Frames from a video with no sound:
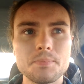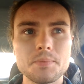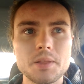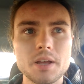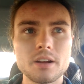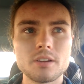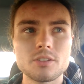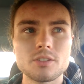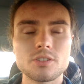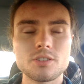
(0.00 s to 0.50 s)

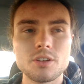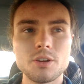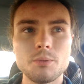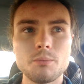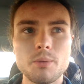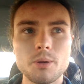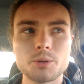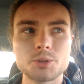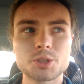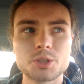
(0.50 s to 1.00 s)
There's an
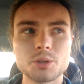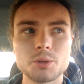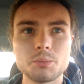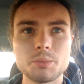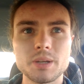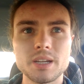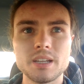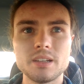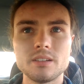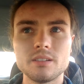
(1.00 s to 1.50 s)
emotional
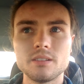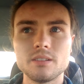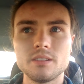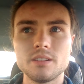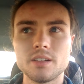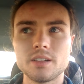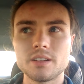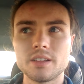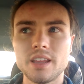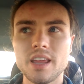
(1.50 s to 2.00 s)
bit
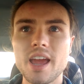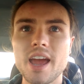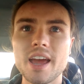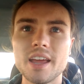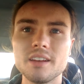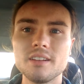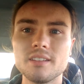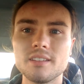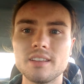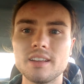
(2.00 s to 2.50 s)
near the
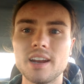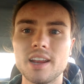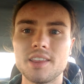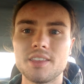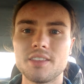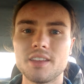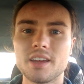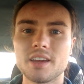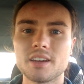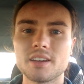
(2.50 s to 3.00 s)
end that I
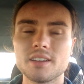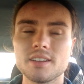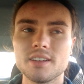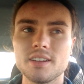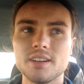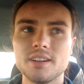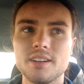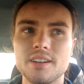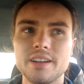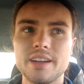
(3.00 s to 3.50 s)
think
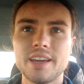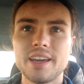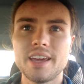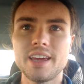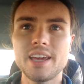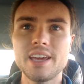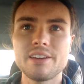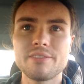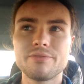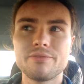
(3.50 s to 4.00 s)

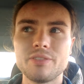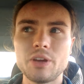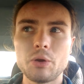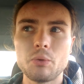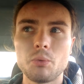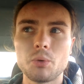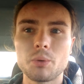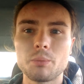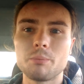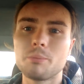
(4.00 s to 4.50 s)
if
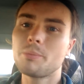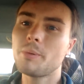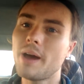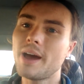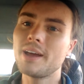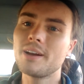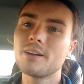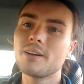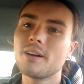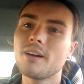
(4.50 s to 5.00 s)
it were
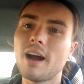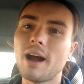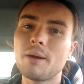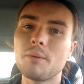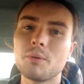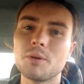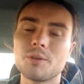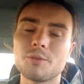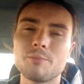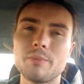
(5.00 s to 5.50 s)
better, I
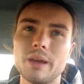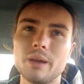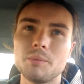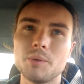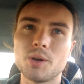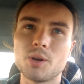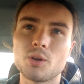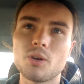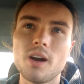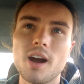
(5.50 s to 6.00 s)
would have
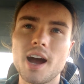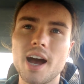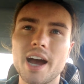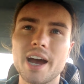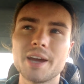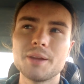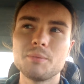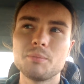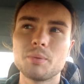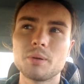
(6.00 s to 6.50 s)
maybe
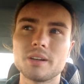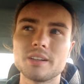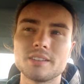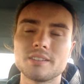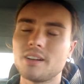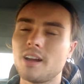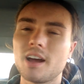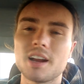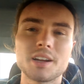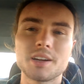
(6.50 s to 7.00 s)
cried, but
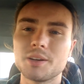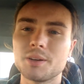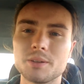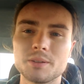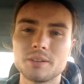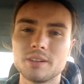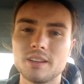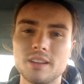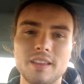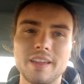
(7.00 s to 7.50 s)
it's not a
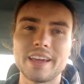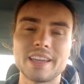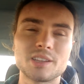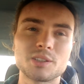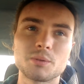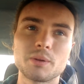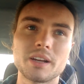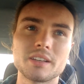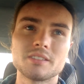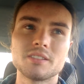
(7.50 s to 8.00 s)
good, like
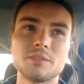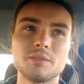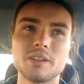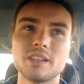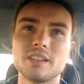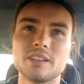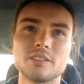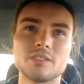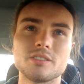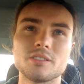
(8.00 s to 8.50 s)
the rest of
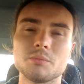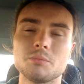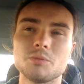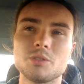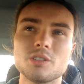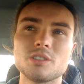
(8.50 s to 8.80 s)
it, there's